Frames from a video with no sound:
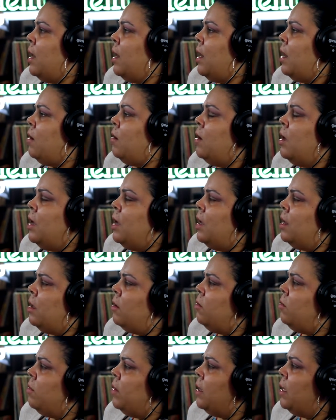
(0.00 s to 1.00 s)
And I
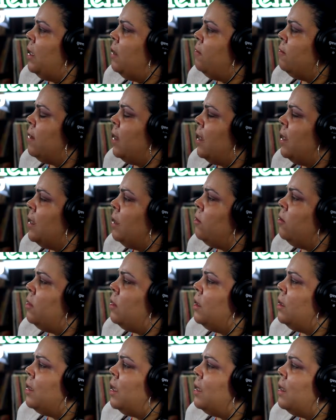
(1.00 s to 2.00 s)
don't believe that. And I don't
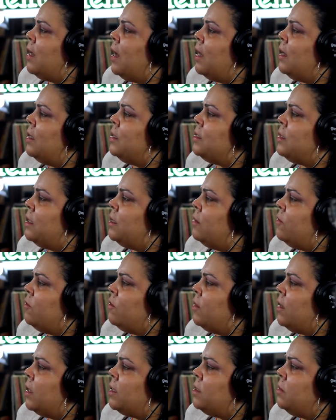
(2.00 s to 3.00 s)
think that God intended
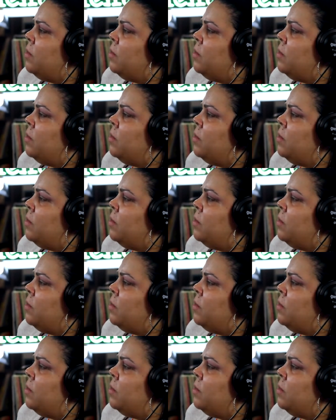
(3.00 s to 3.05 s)
for that